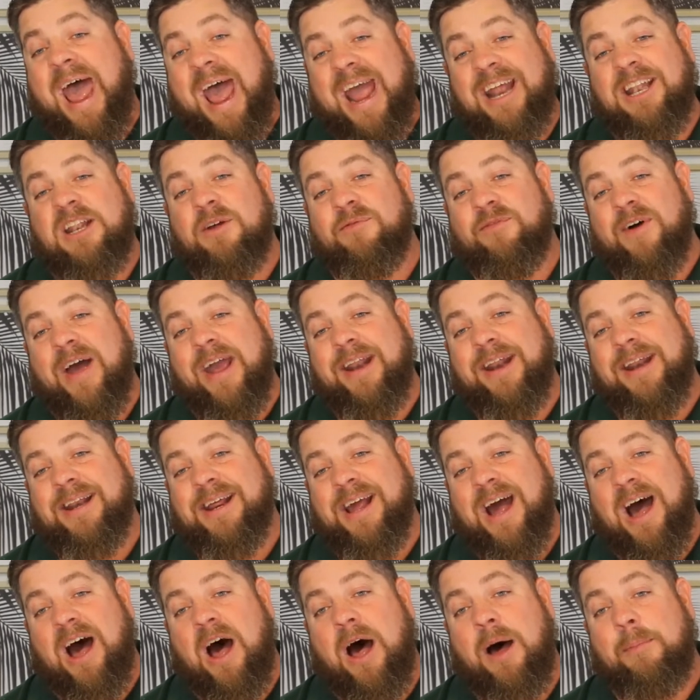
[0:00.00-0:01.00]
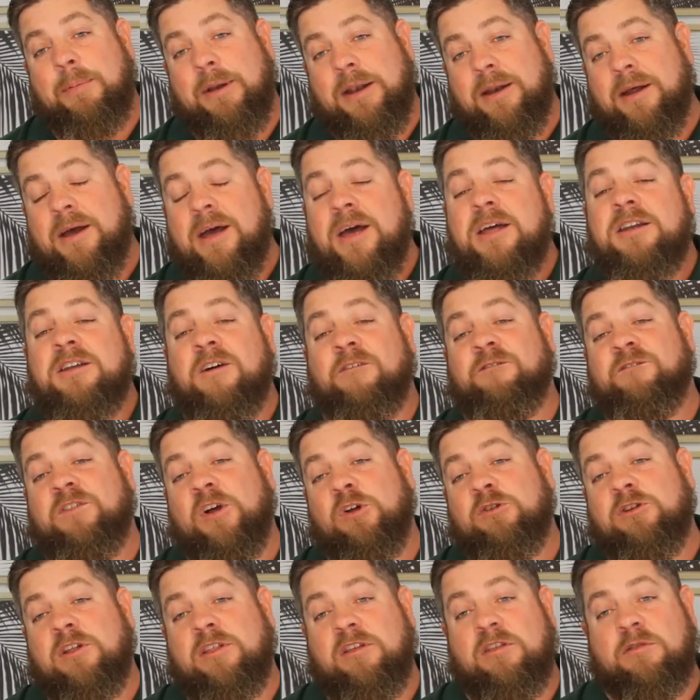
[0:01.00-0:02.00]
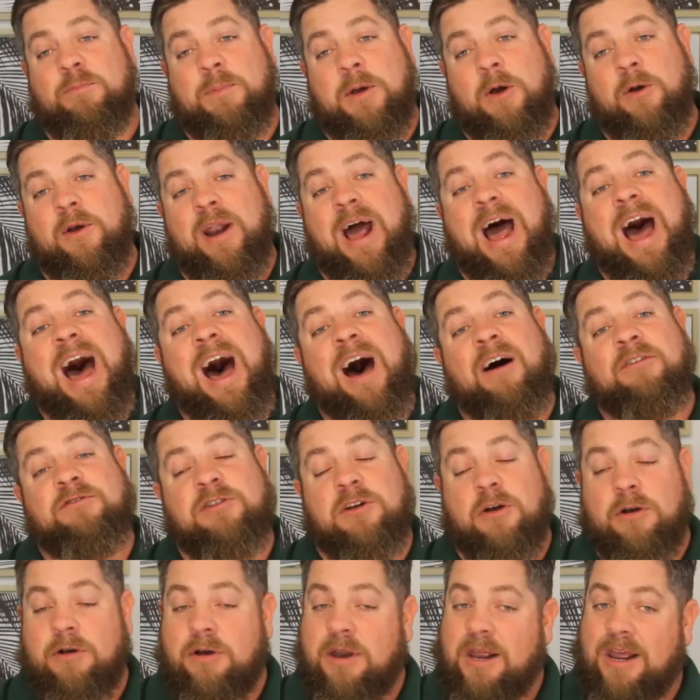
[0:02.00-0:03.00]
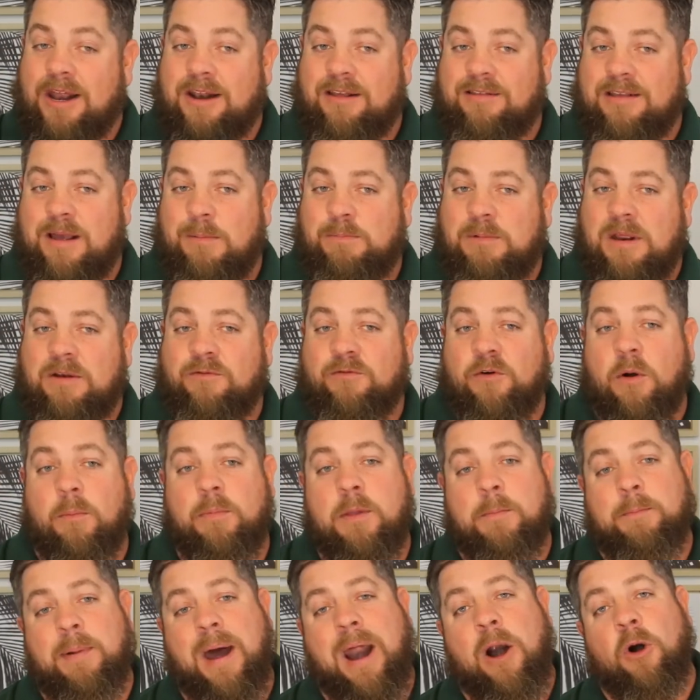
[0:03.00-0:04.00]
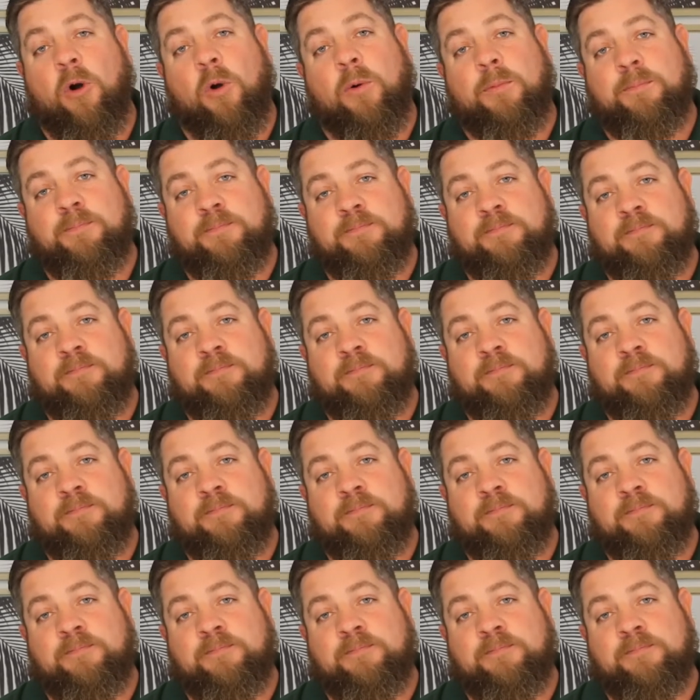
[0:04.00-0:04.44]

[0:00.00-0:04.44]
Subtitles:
activated carbon to filter the spirit after it is emptied from the barrel.